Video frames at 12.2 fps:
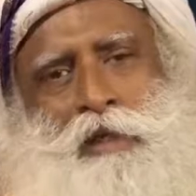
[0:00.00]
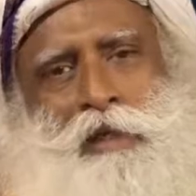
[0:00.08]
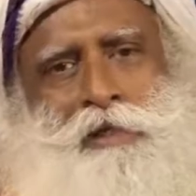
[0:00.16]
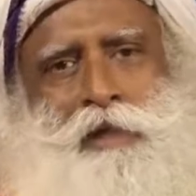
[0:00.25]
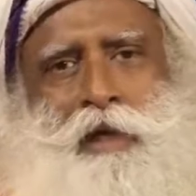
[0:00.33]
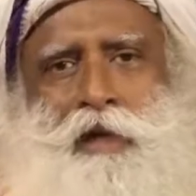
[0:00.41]

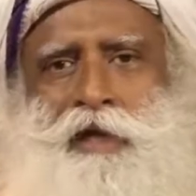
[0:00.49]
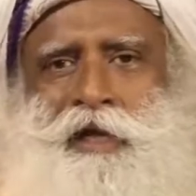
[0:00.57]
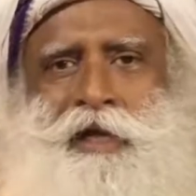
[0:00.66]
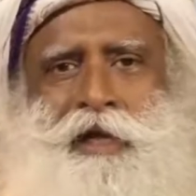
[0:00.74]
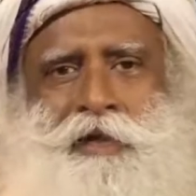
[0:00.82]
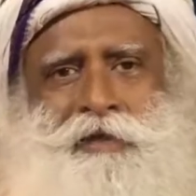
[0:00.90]
is a
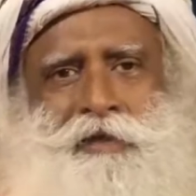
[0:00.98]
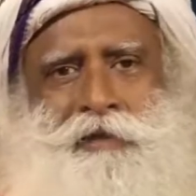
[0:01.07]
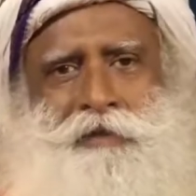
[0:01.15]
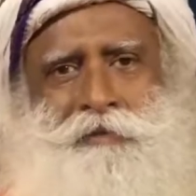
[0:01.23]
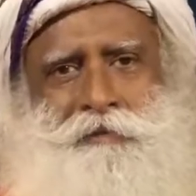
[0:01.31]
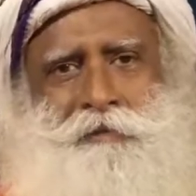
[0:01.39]
clear death,
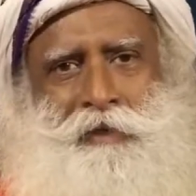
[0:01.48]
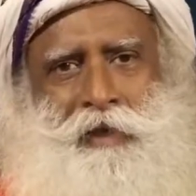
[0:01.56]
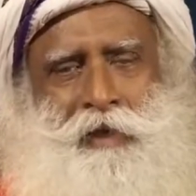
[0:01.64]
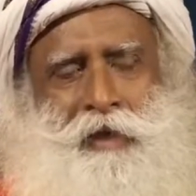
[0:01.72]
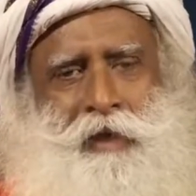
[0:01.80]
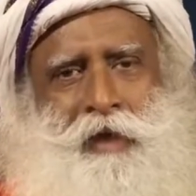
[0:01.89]

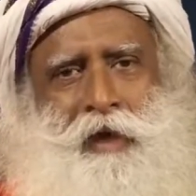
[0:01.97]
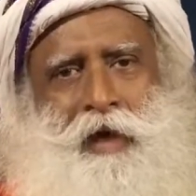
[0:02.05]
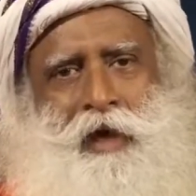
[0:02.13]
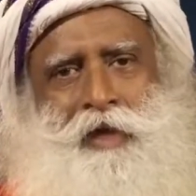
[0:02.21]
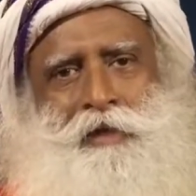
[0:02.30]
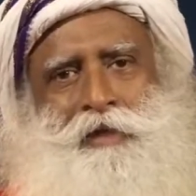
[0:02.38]

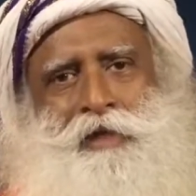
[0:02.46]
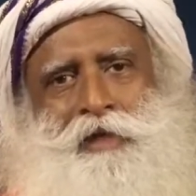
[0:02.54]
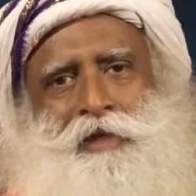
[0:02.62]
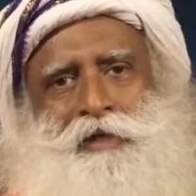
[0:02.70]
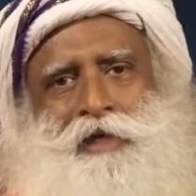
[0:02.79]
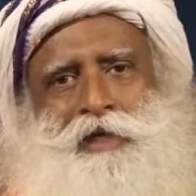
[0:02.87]

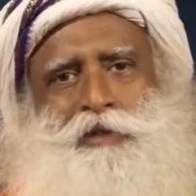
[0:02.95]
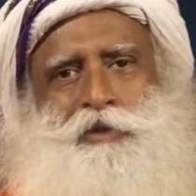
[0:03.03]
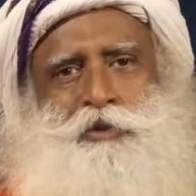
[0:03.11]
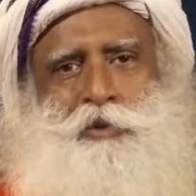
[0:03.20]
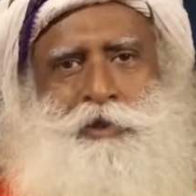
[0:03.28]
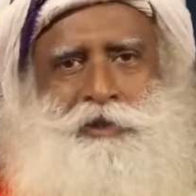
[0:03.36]
another takes
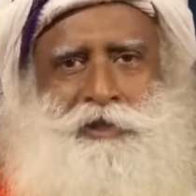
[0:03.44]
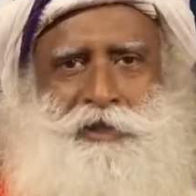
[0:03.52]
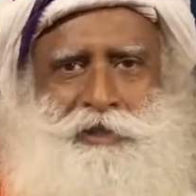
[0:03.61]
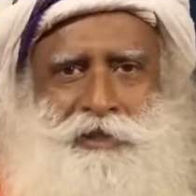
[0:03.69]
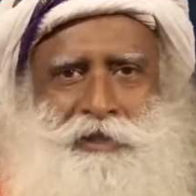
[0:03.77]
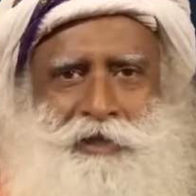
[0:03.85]
you towards
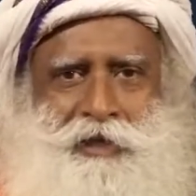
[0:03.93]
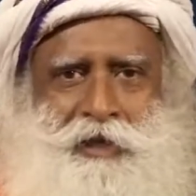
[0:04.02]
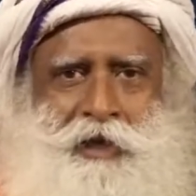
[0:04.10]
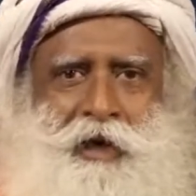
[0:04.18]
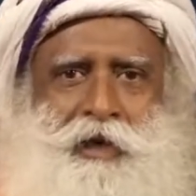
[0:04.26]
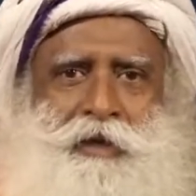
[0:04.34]
it,
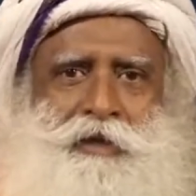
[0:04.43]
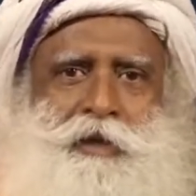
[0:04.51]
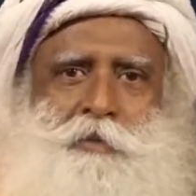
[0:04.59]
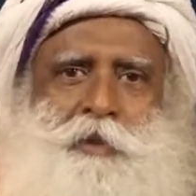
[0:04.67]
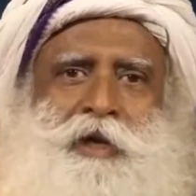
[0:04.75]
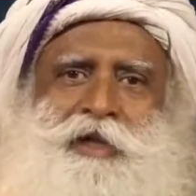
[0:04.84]

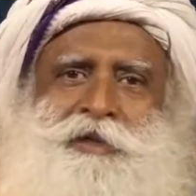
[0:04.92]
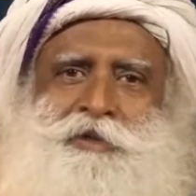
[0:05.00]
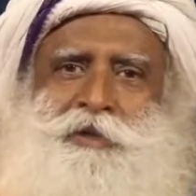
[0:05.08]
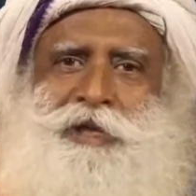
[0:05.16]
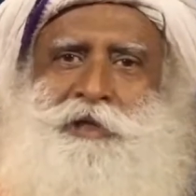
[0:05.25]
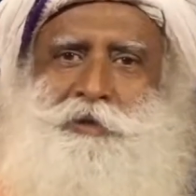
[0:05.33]
another pretends
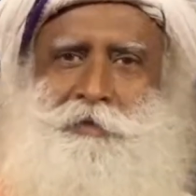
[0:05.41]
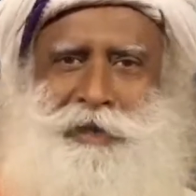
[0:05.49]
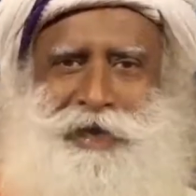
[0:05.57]
to get you